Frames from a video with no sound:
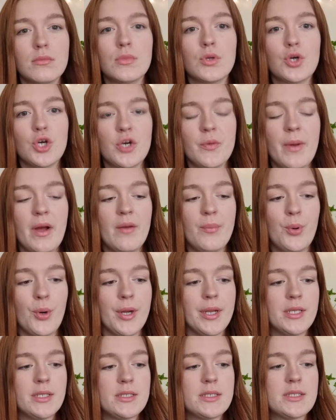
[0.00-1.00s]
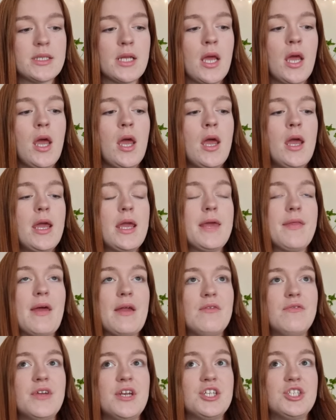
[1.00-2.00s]
good amount of points. He
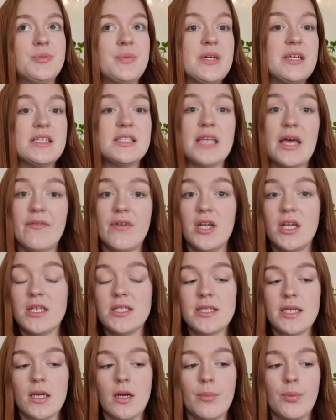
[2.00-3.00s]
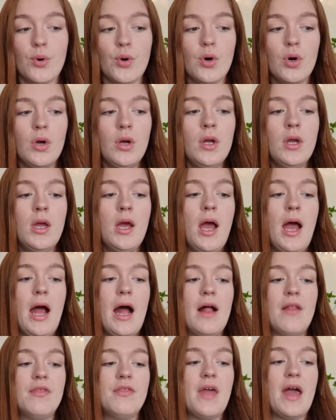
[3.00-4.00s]
then finished P7 at Singapore and